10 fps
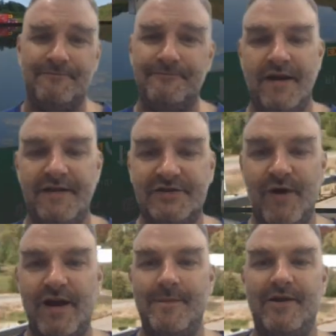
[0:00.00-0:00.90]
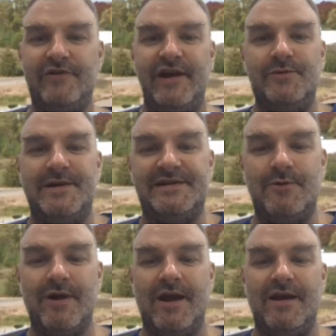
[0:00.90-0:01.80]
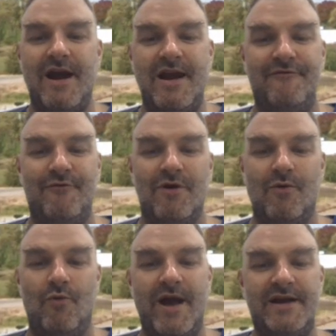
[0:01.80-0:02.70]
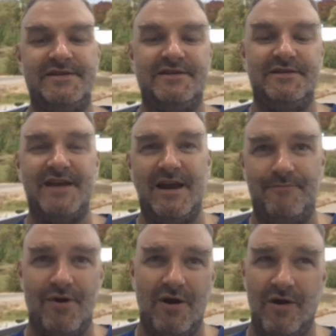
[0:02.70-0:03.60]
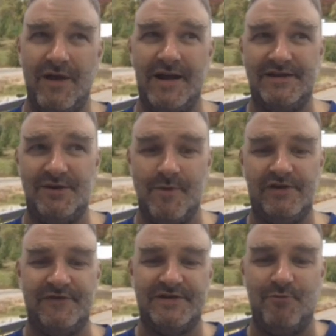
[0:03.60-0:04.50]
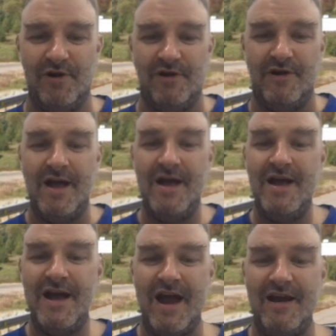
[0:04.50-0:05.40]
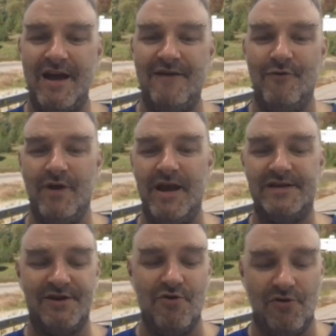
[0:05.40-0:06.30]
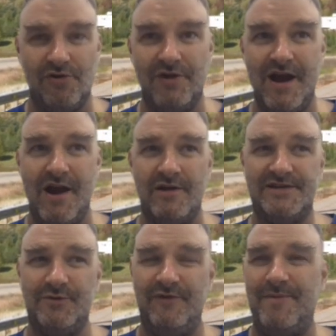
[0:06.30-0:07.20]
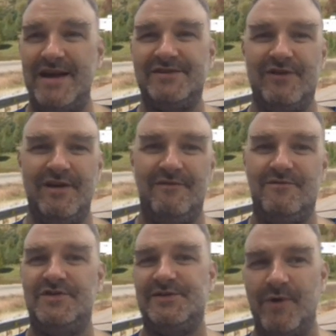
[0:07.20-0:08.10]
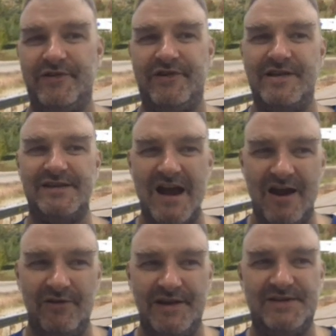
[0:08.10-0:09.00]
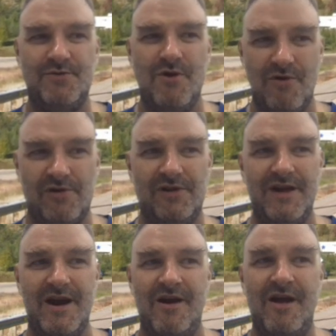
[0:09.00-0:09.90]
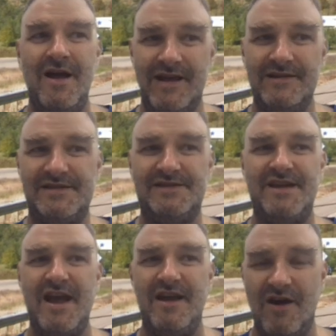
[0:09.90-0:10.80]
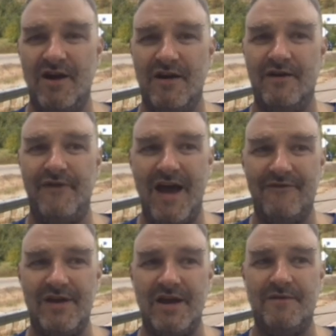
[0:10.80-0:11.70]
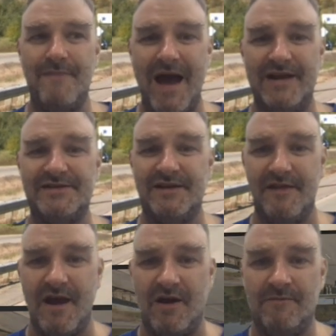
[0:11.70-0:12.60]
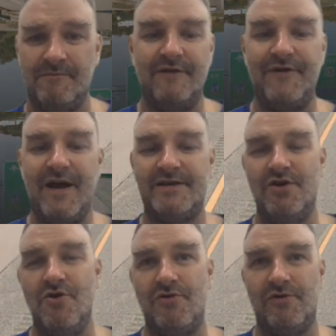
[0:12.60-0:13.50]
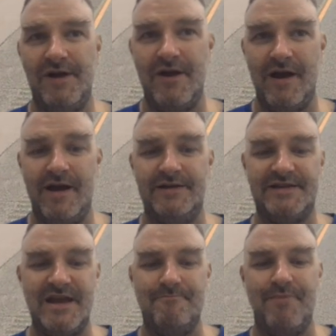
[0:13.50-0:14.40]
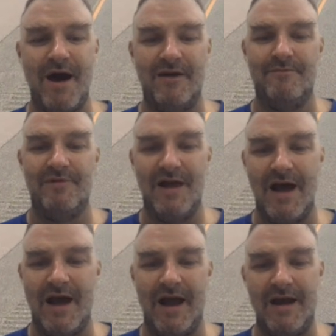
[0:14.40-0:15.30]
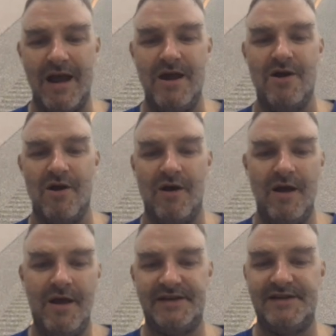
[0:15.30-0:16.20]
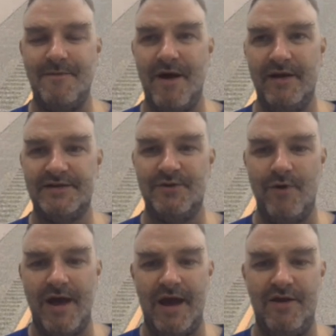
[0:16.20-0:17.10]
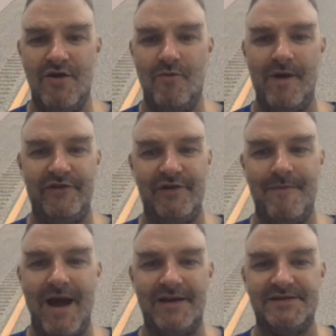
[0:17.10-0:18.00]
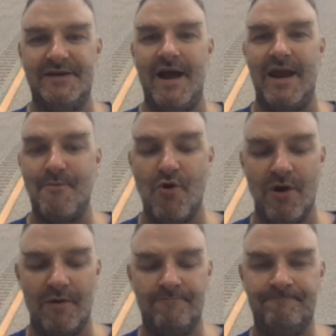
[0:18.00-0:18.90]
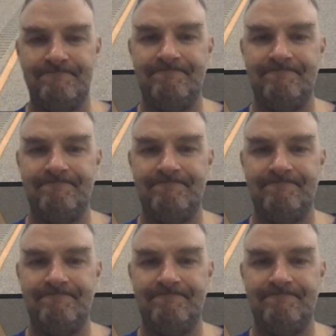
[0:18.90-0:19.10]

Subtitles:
And at this random interchange, we see we're getting 94 West St. Paul, not too much of a spoiler, and 94 East Eau Claire. So we've basically switched entirely to Eau Claire instead of having Madison there. And in fact, Eau Claire is the bottom line here, 60 miles away. No mention of Madison anymore.